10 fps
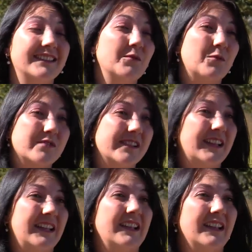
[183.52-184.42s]
the water
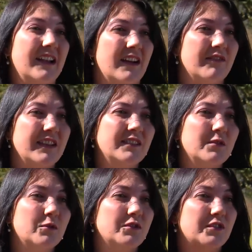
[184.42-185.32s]
clean enough? Is the
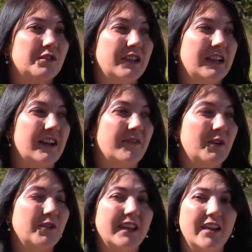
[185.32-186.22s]
water good enough?
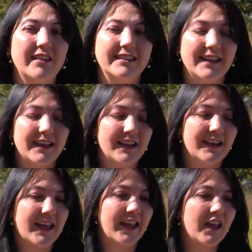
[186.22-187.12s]
Because every second
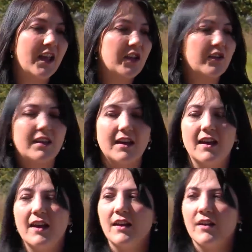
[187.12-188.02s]
day you hear,
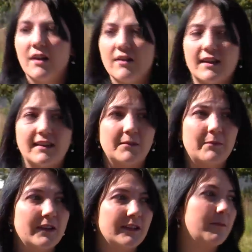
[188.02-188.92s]
no, there's a
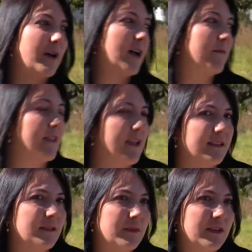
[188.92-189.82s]
burst pipe, there's
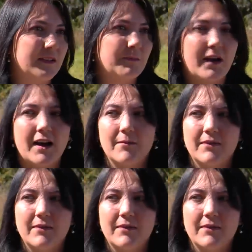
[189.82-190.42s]
a burst pipe,